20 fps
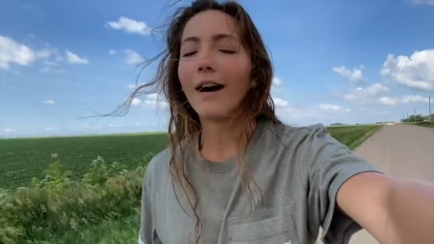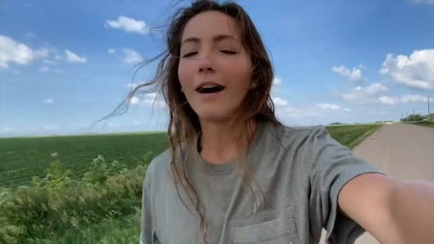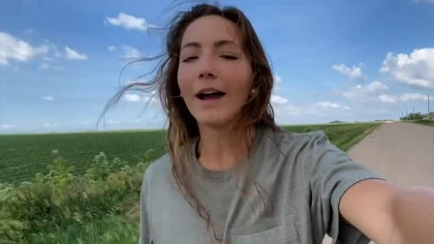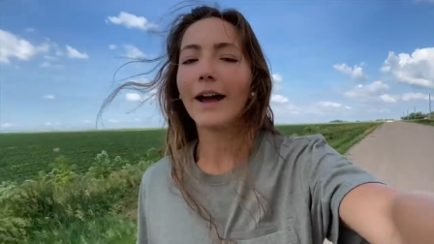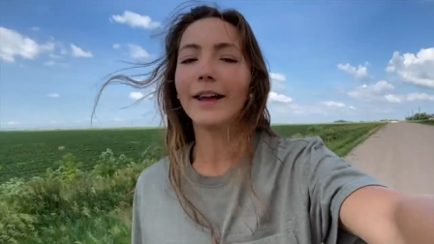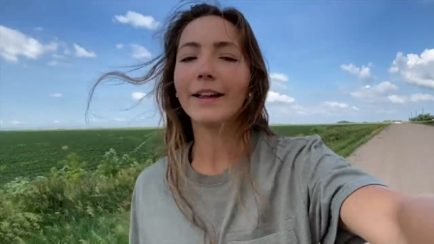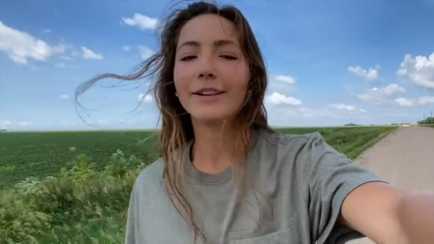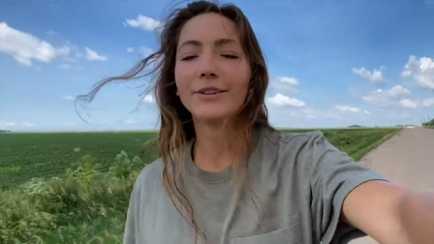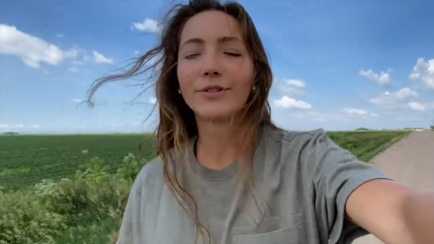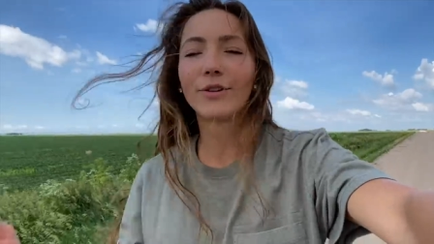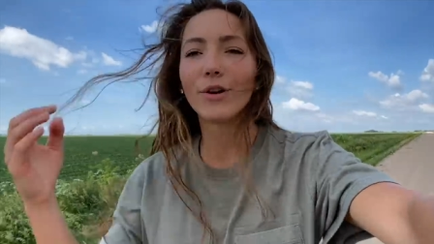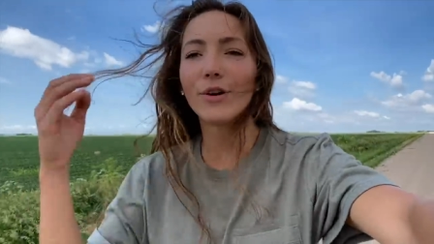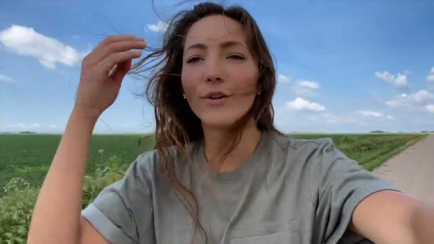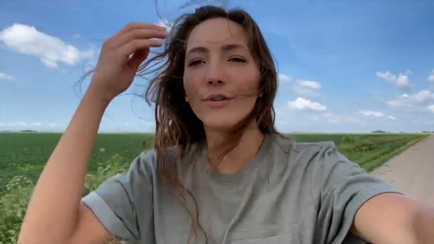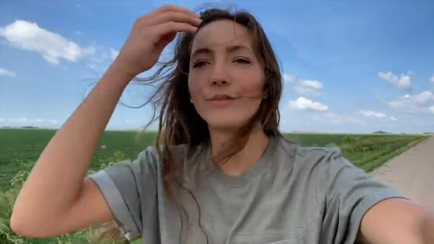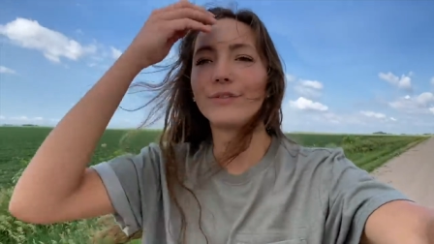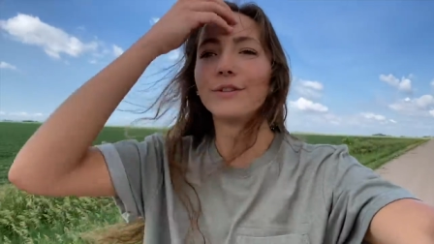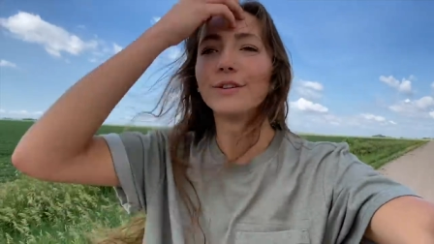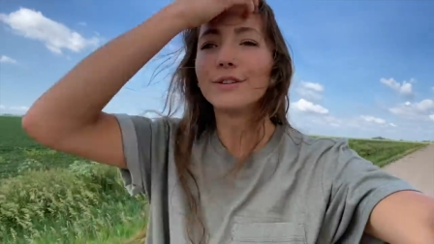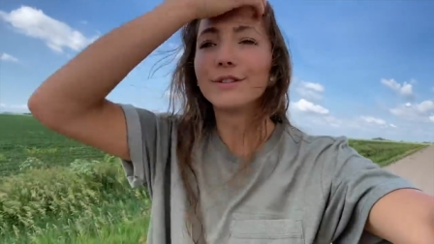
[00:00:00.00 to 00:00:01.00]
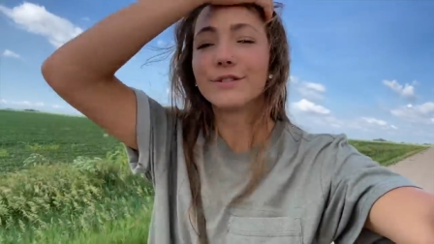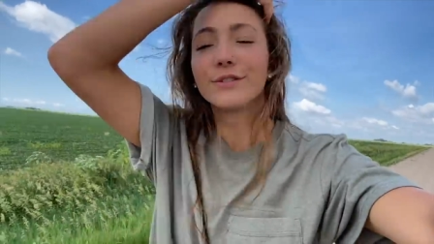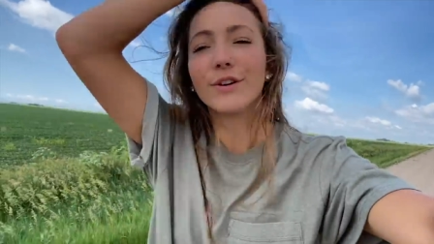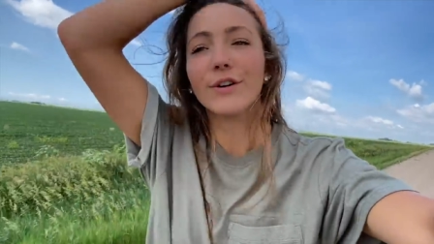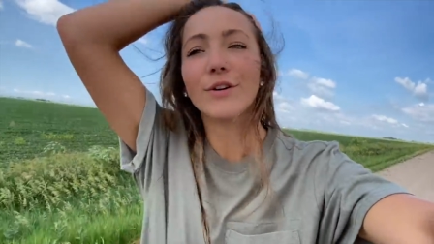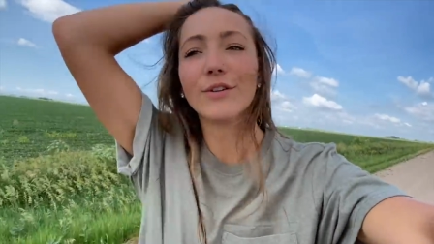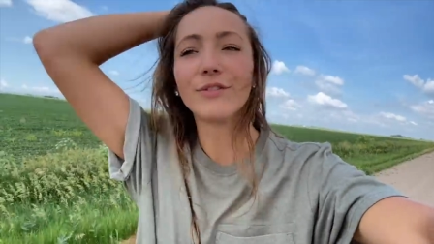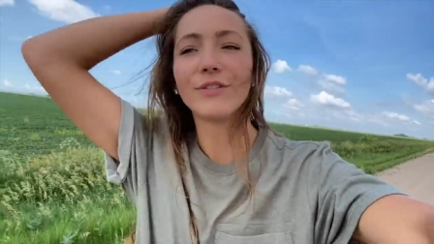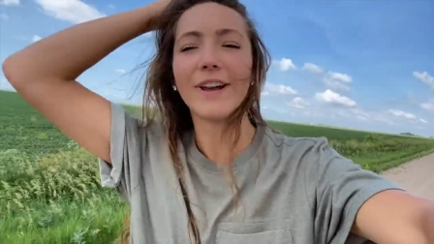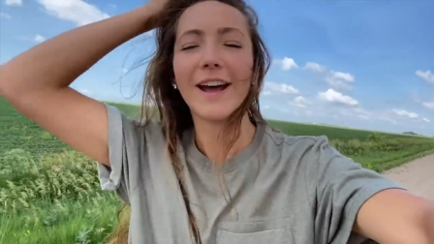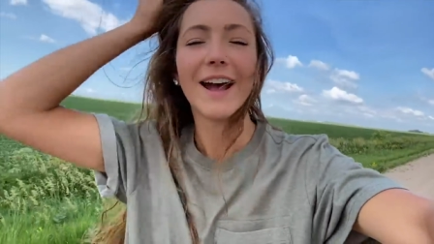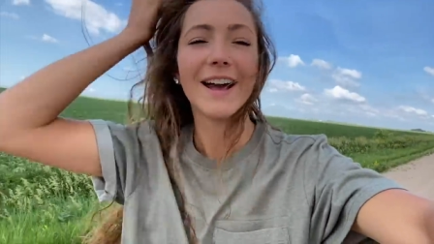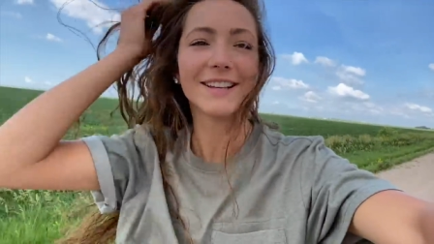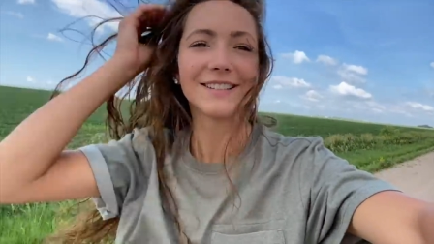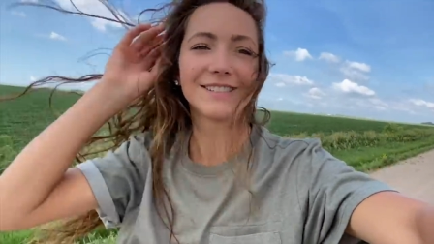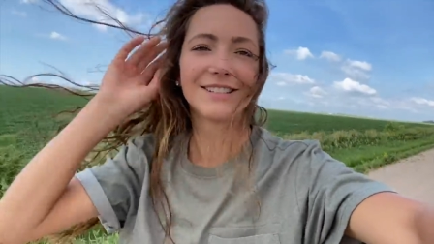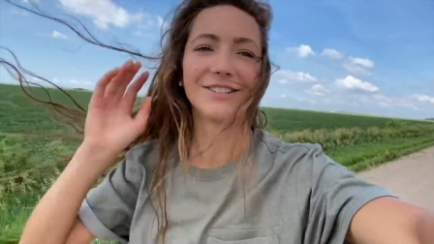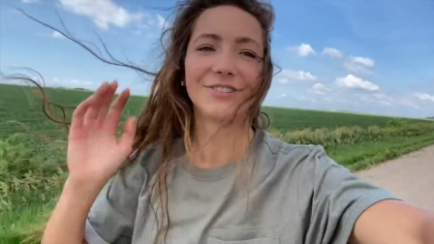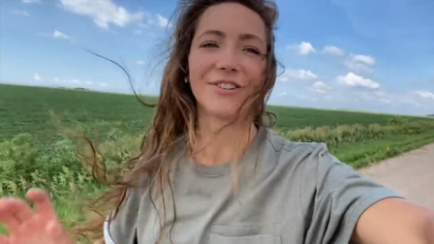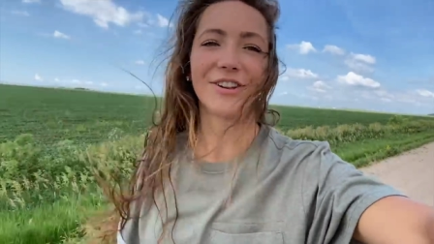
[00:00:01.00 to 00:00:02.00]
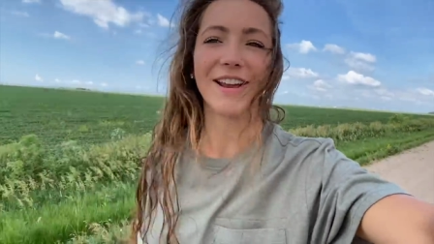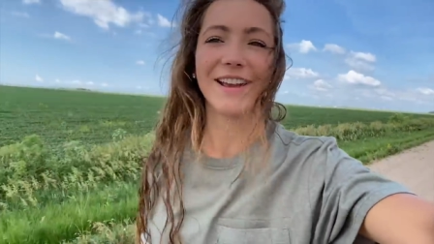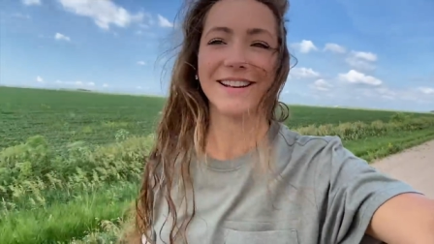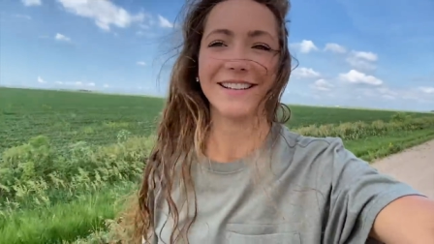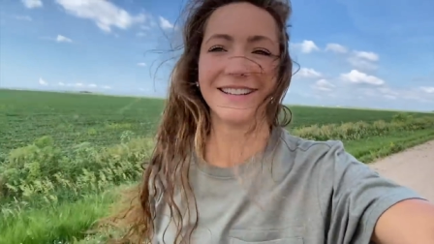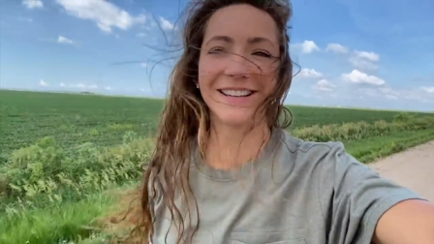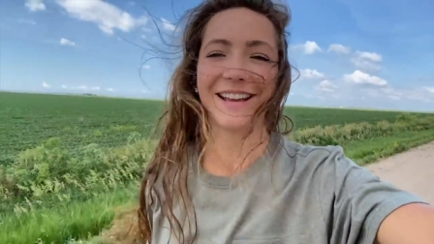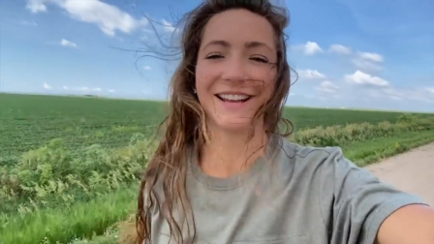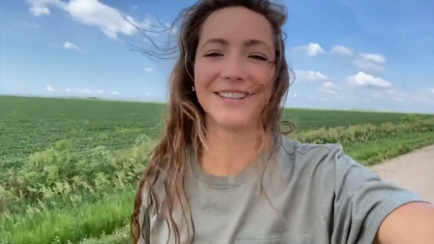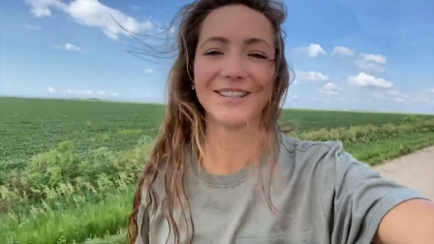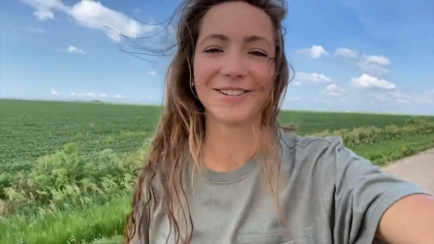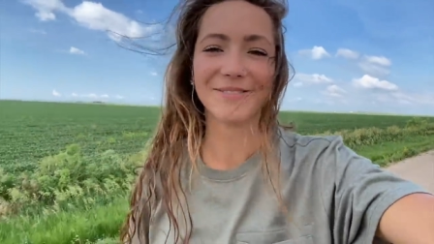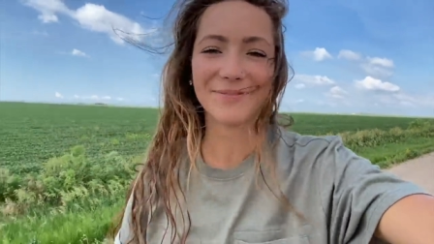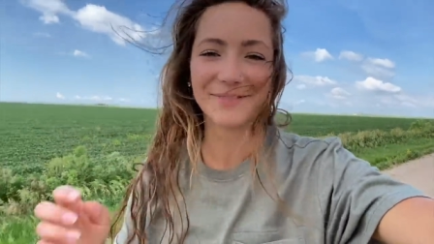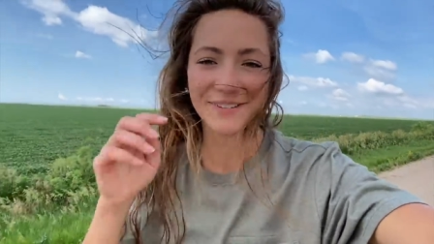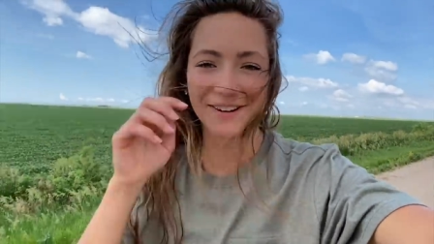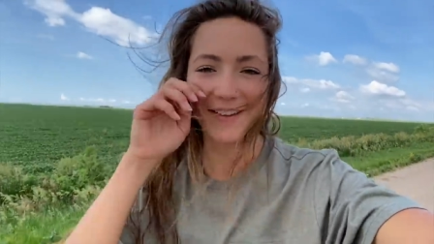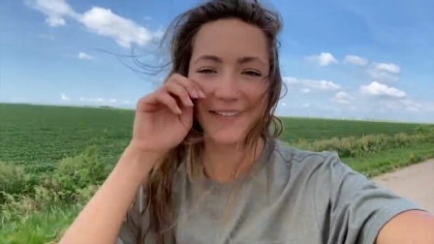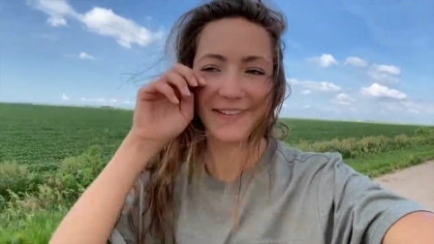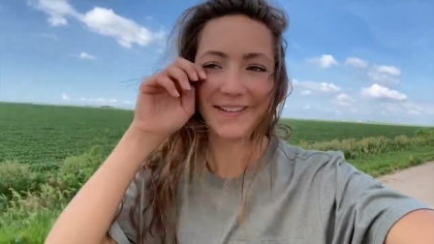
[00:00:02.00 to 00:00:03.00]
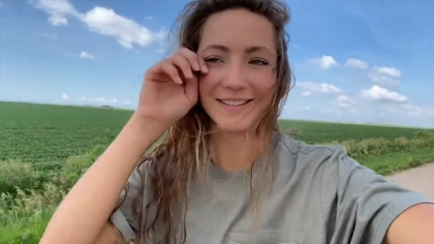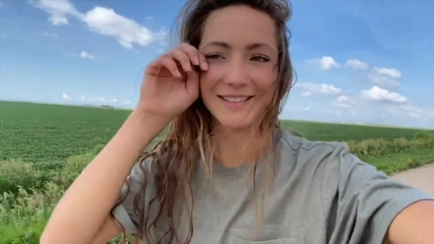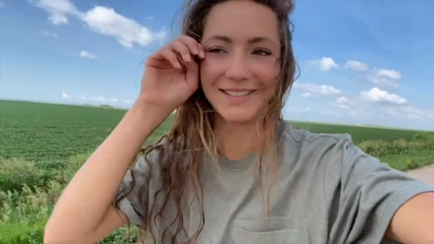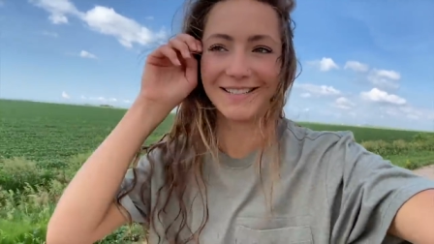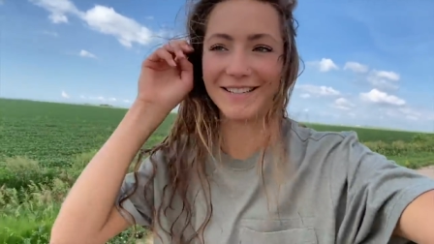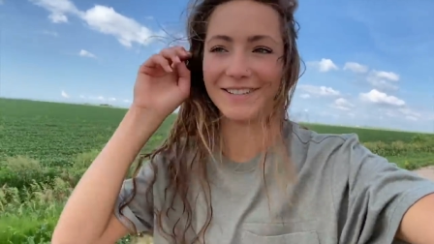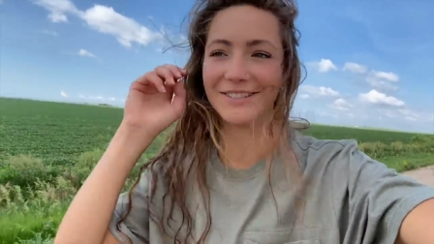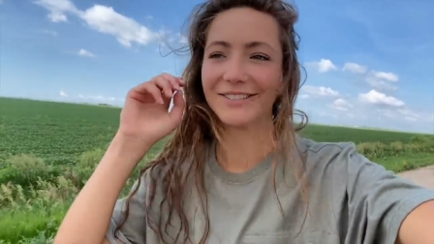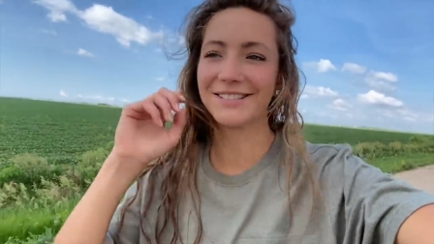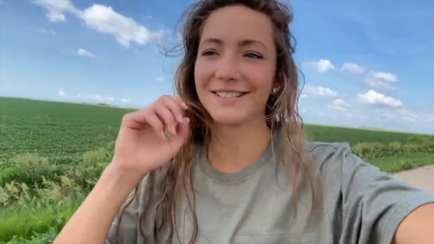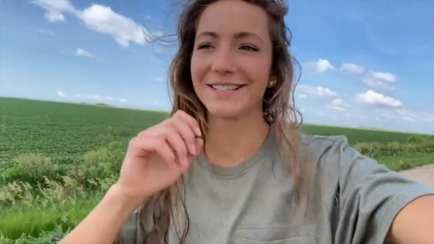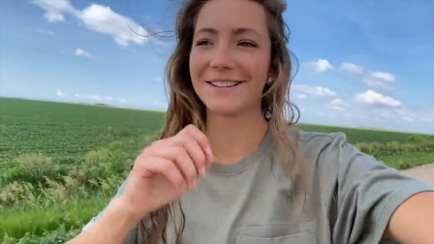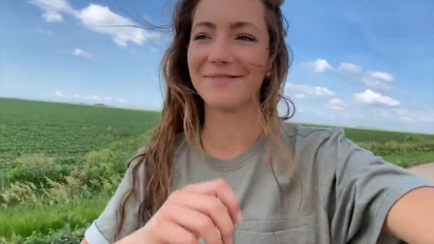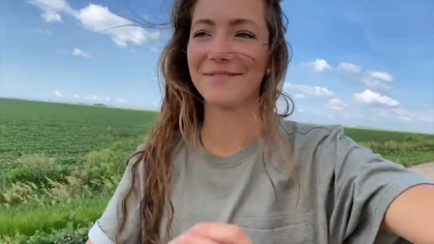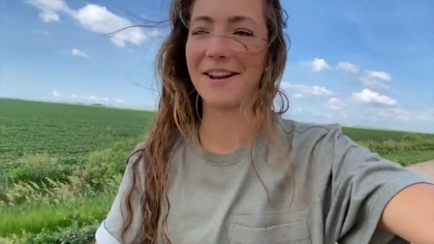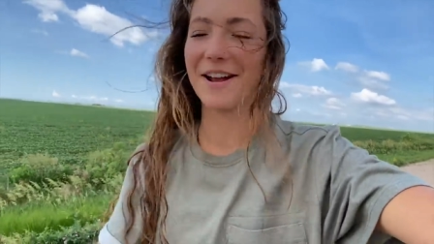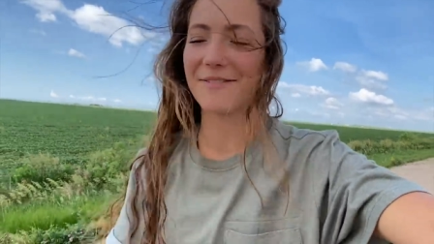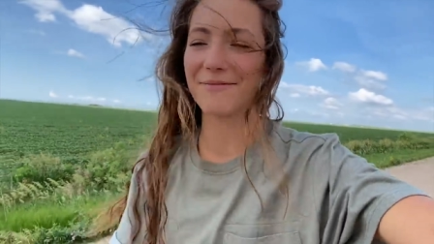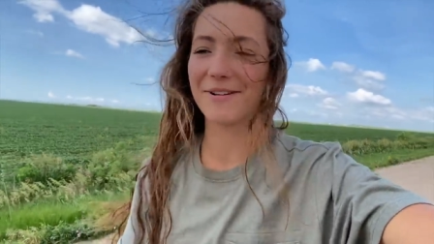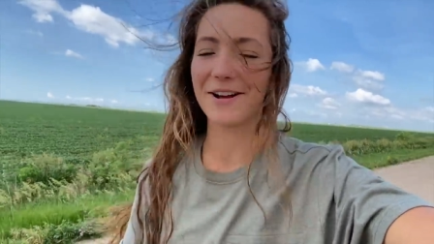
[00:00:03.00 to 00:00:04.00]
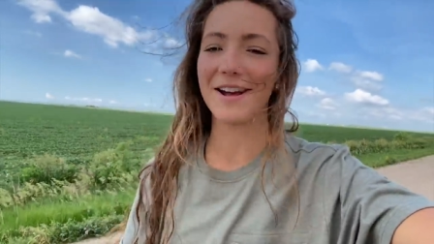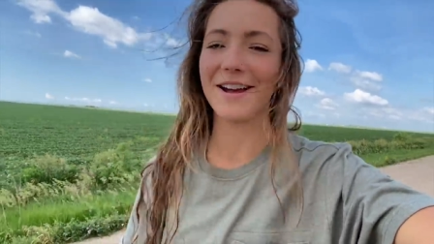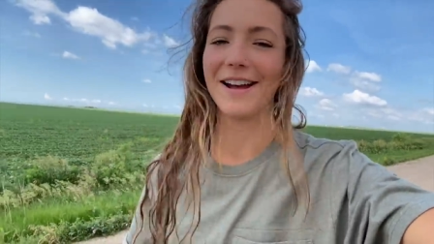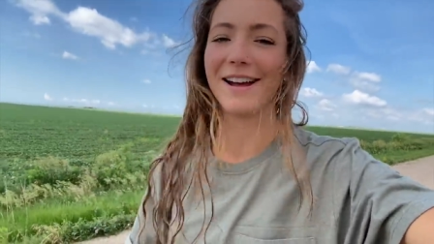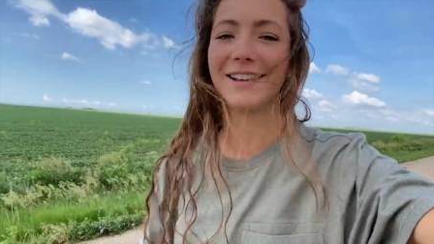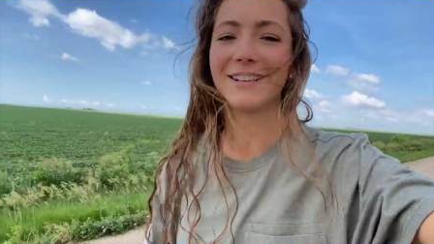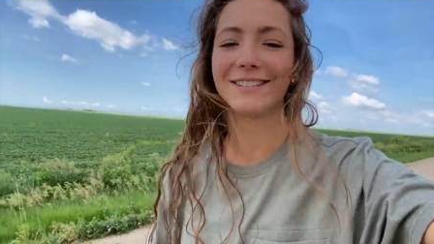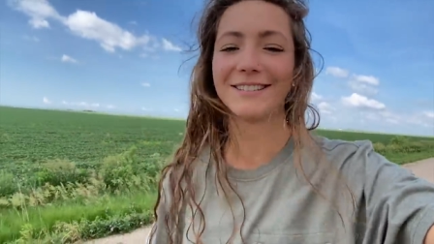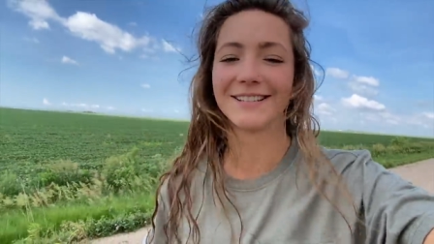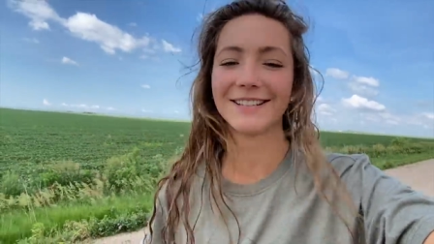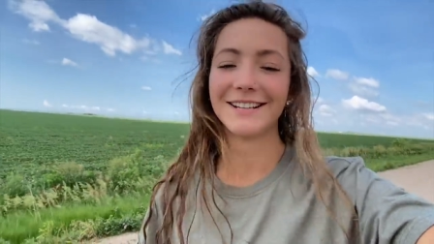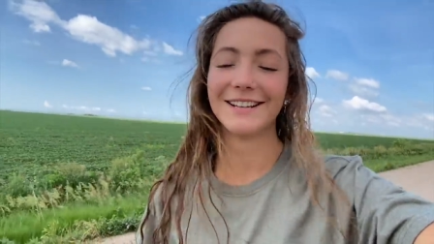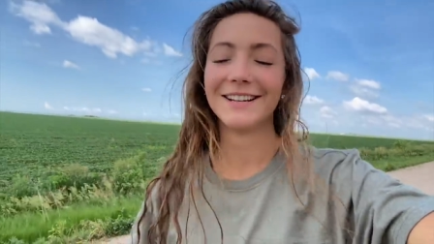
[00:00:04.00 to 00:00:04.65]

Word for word: I drove so fast to try and catch him, got like tears coming out of my eyes.